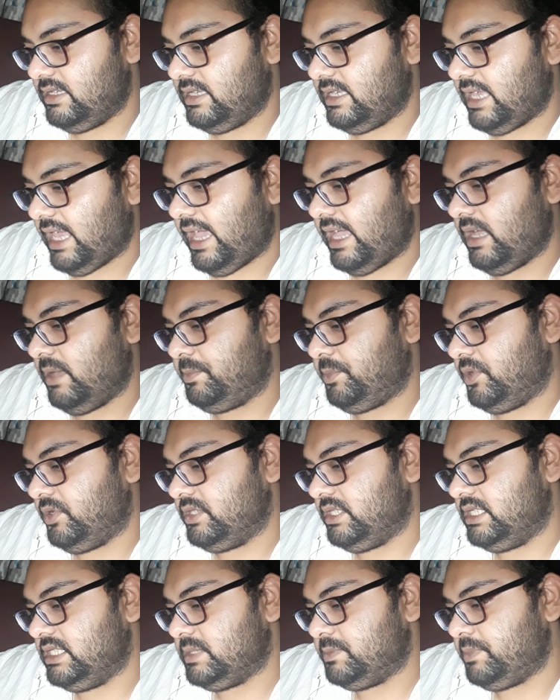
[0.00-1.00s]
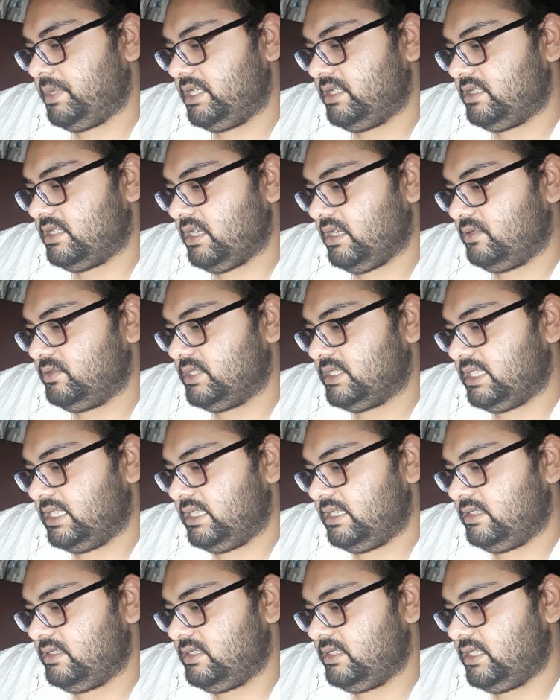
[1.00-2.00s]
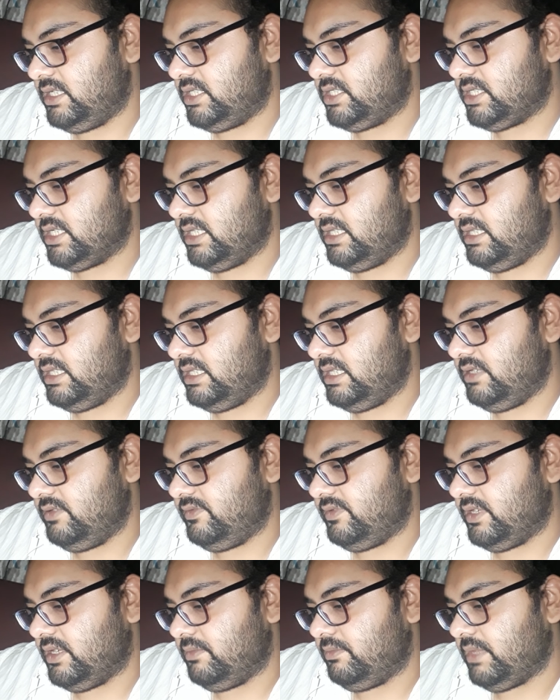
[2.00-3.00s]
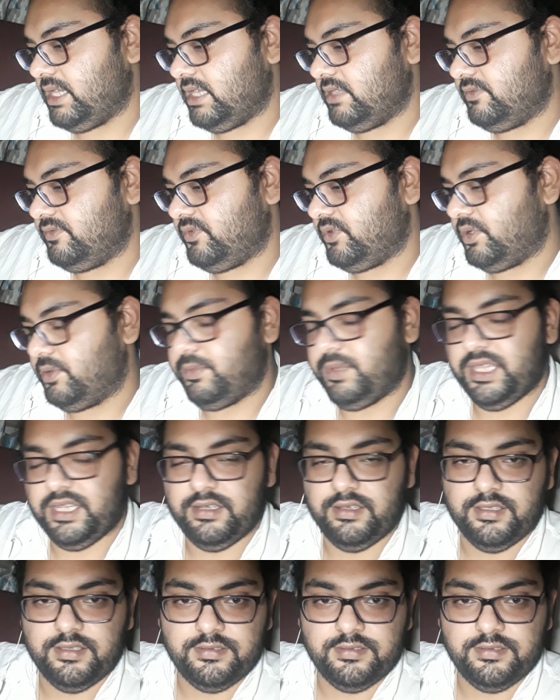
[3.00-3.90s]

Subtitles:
Hang upon his penthouse lid, he shall live a man forbid.